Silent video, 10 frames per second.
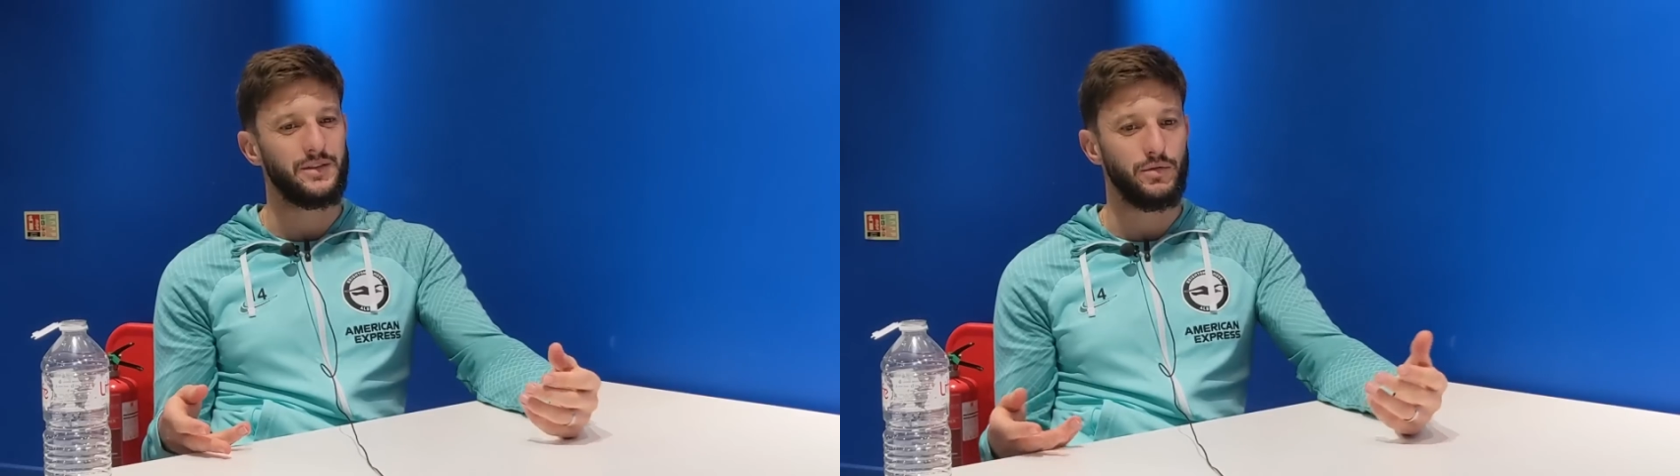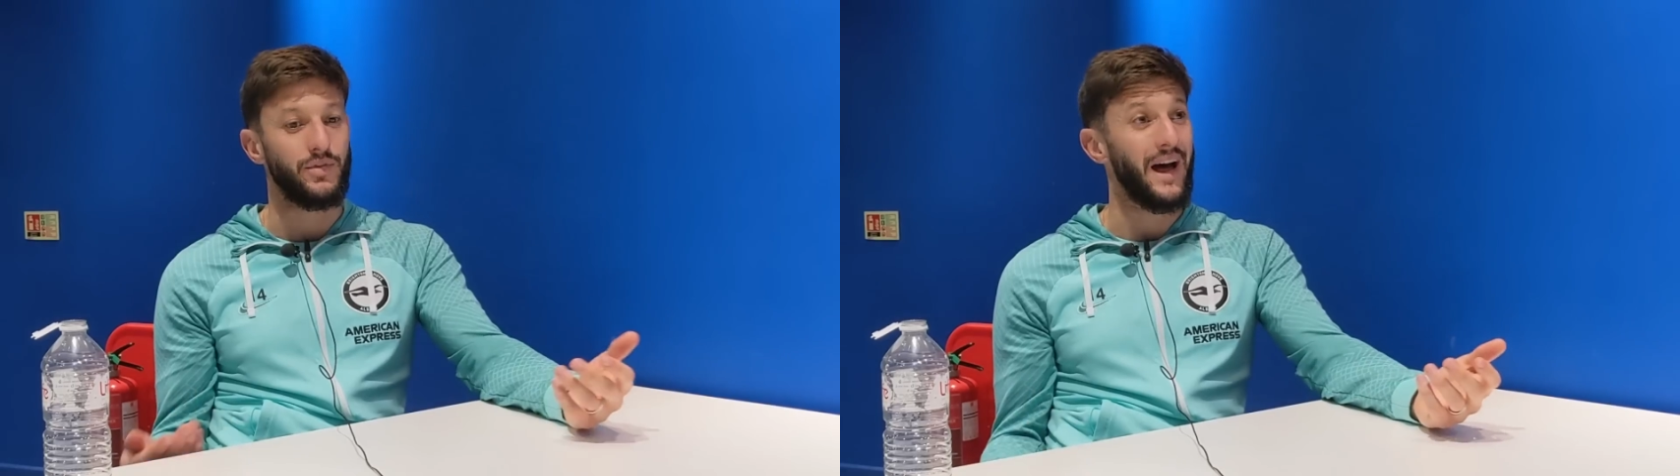
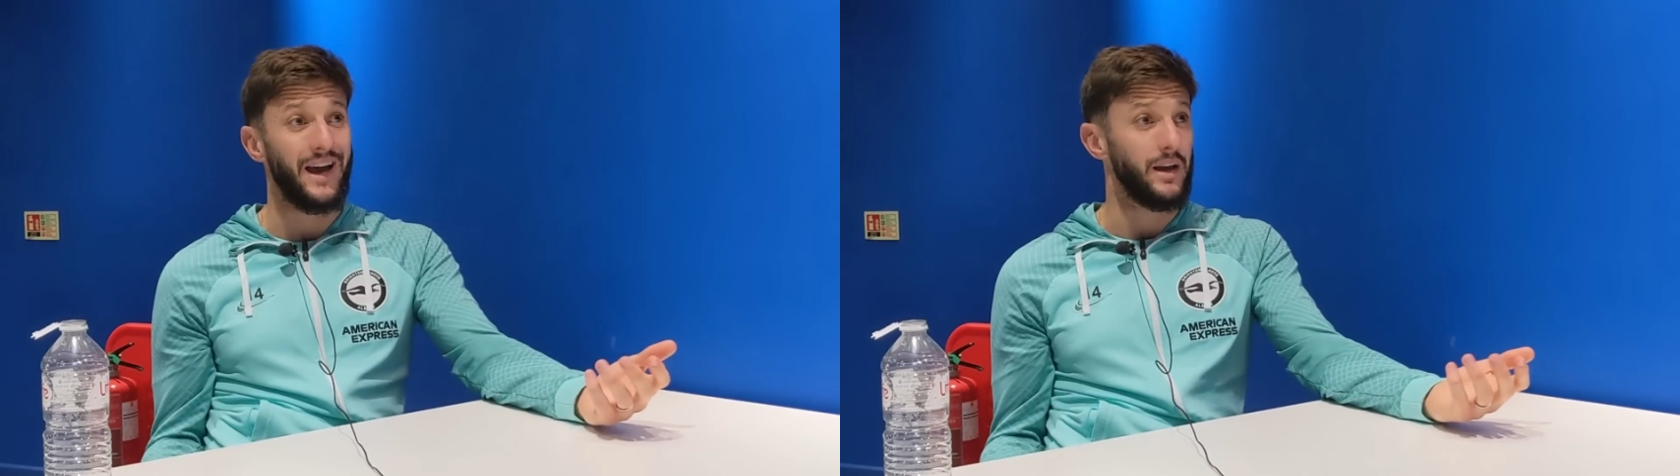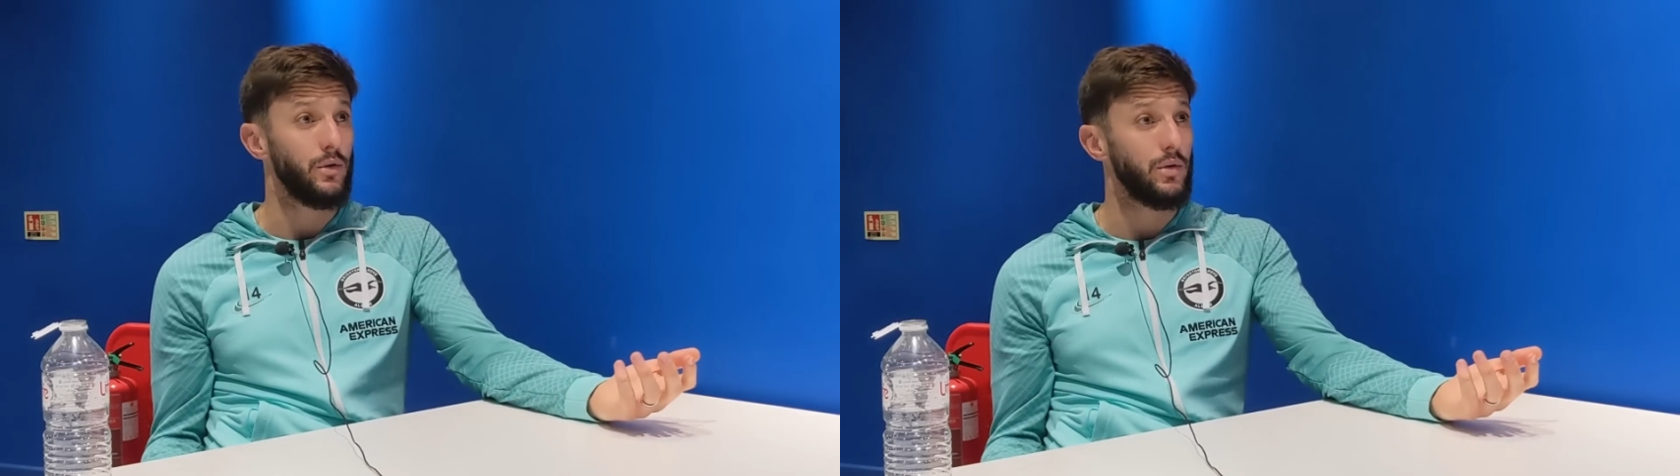of
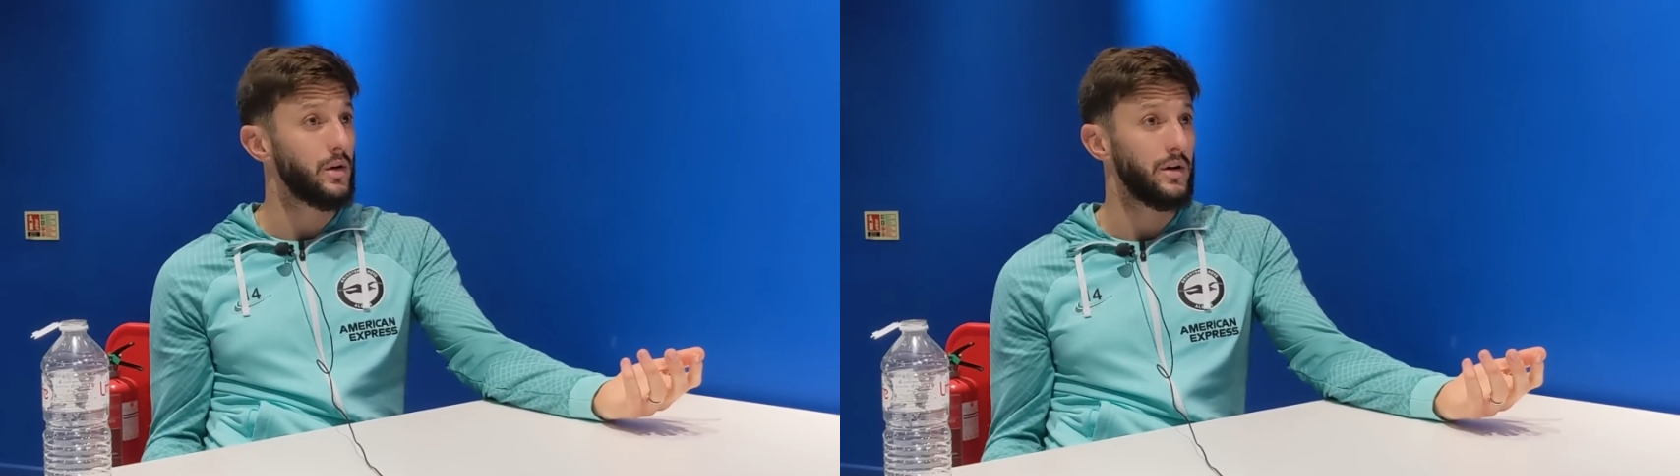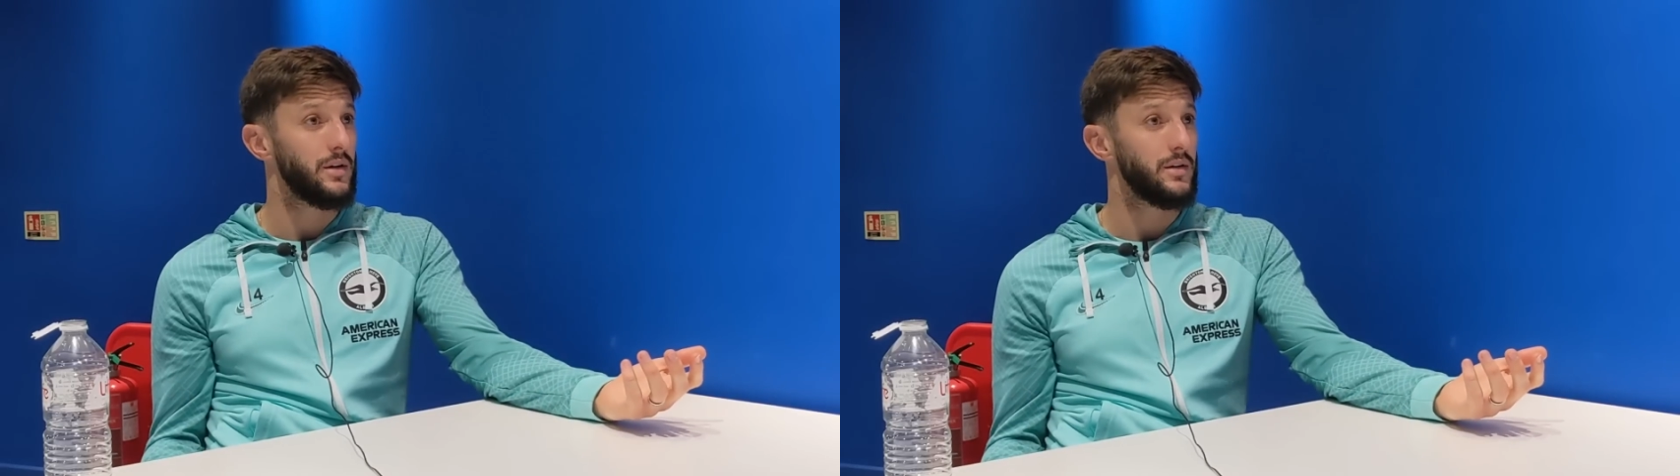that
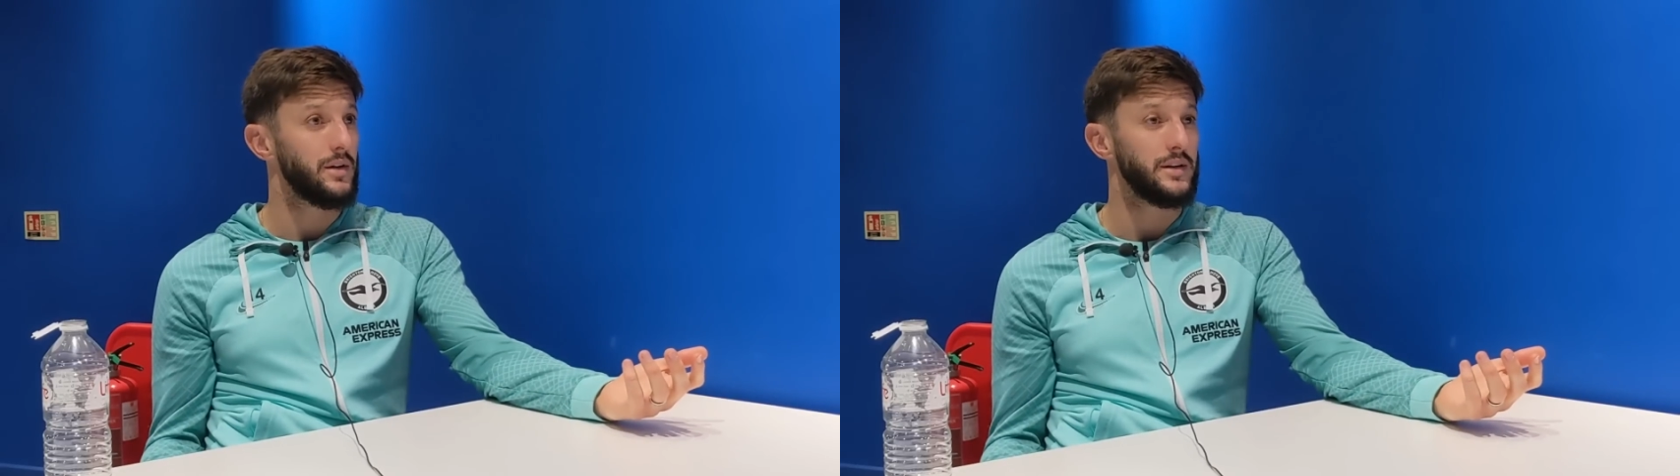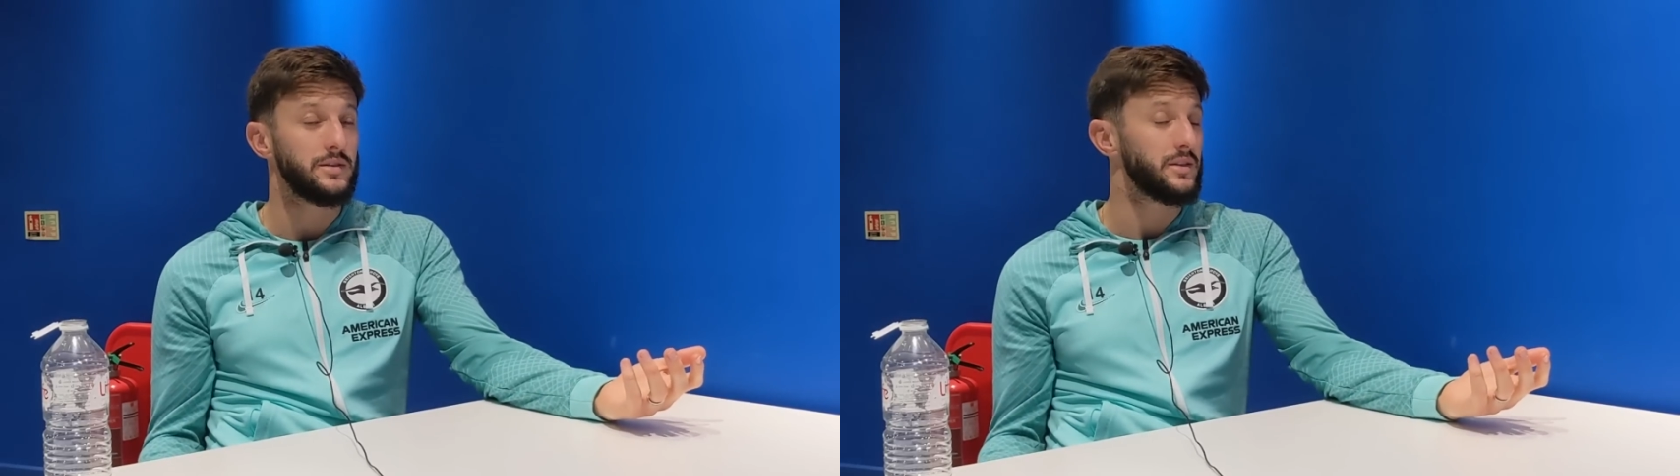ilk.
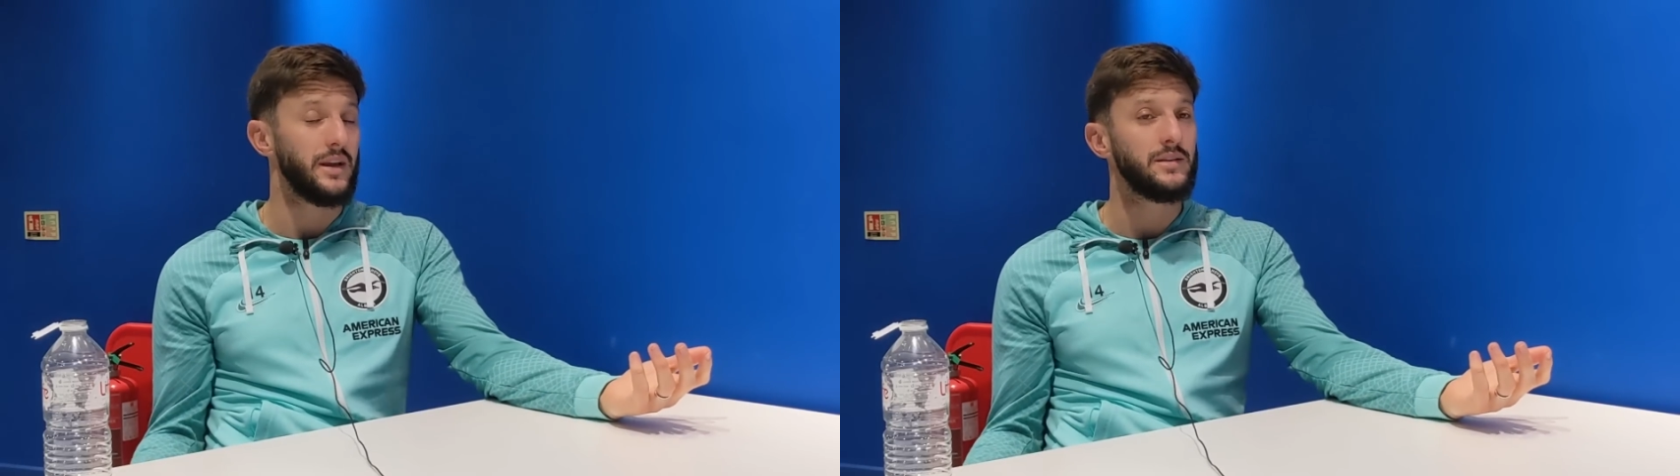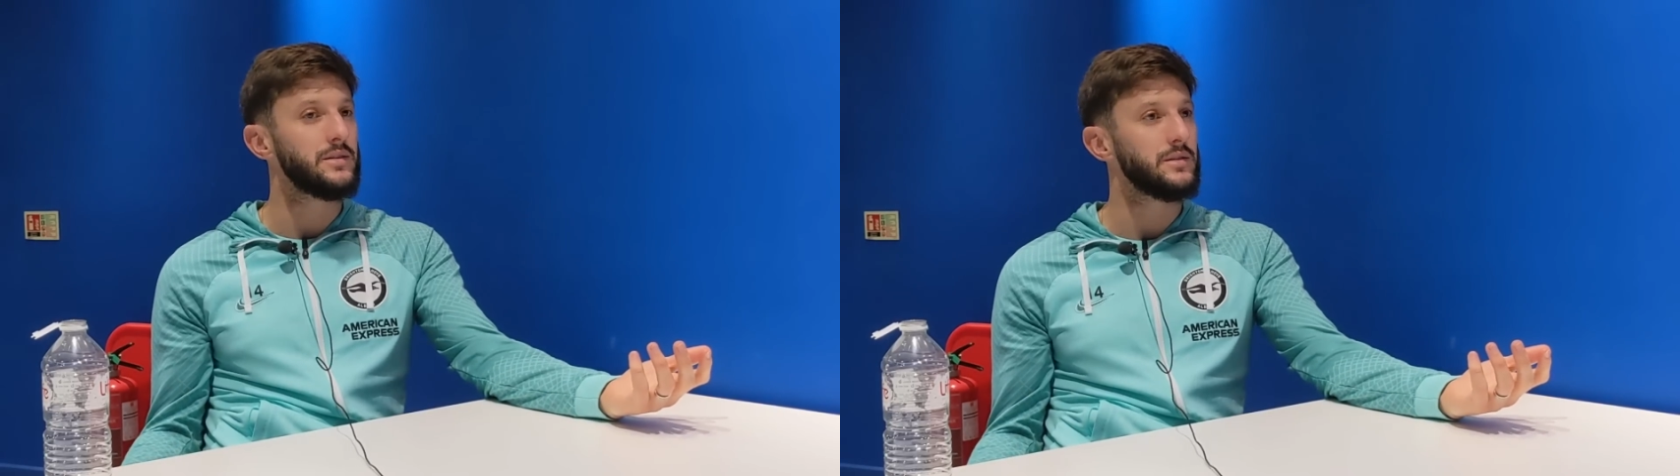He just
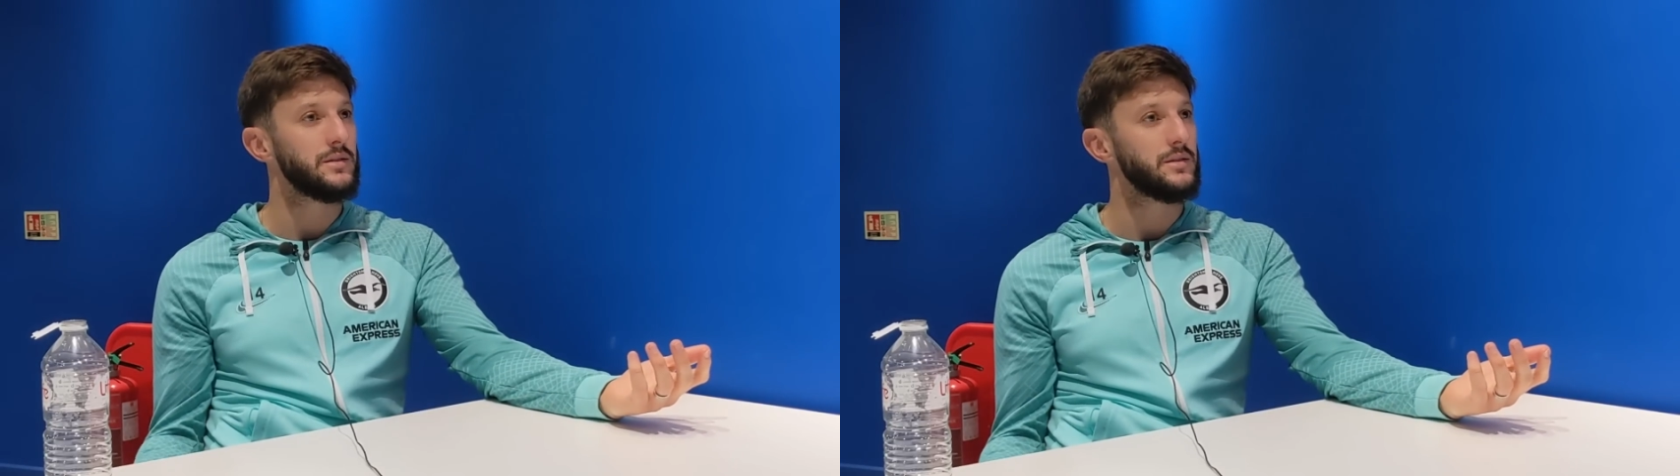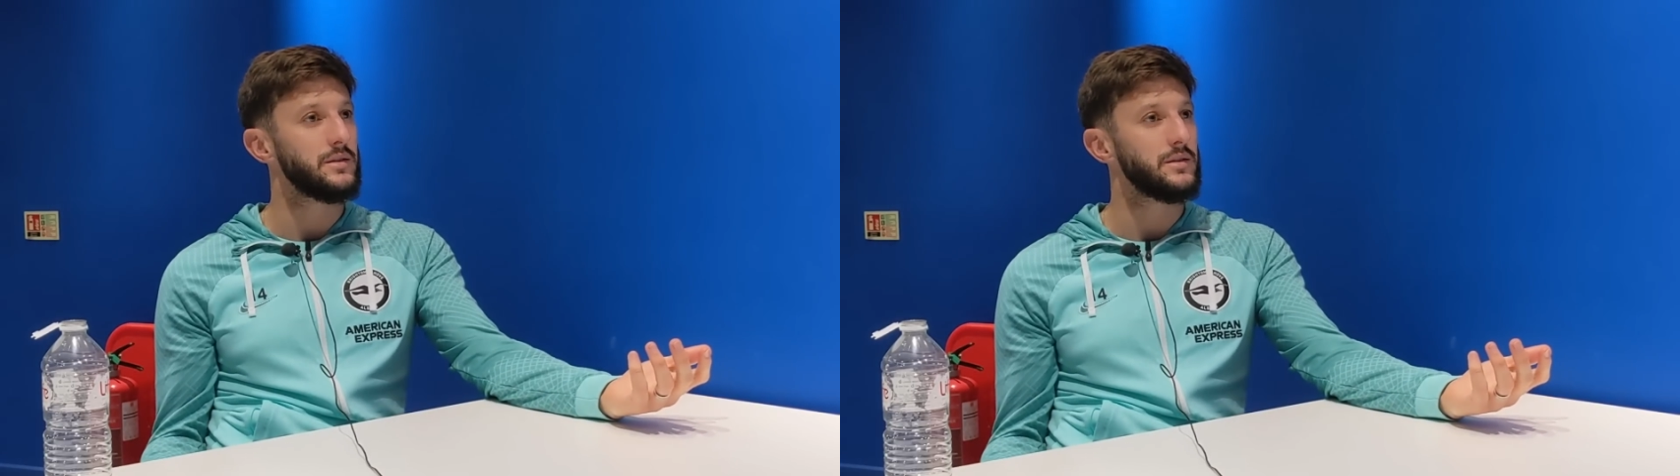is.